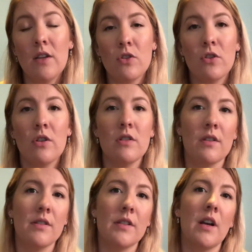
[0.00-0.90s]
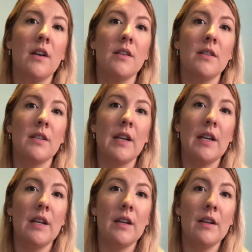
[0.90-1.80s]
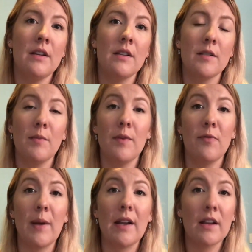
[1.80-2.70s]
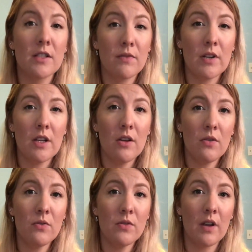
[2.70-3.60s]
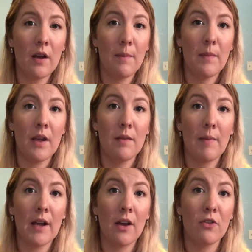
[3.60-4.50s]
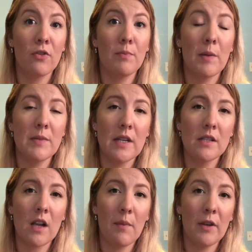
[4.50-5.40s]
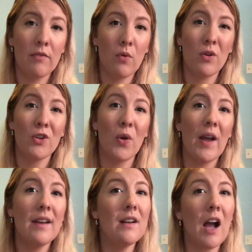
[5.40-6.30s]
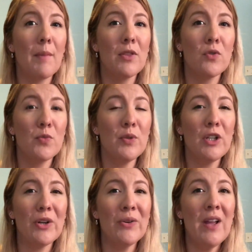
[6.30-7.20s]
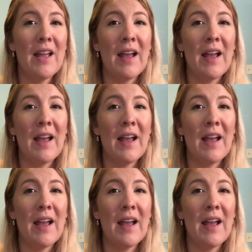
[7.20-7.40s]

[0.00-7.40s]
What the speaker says: answer or discuss in some of my next videos and my other bump dates coming forward, go ahead and comment those below.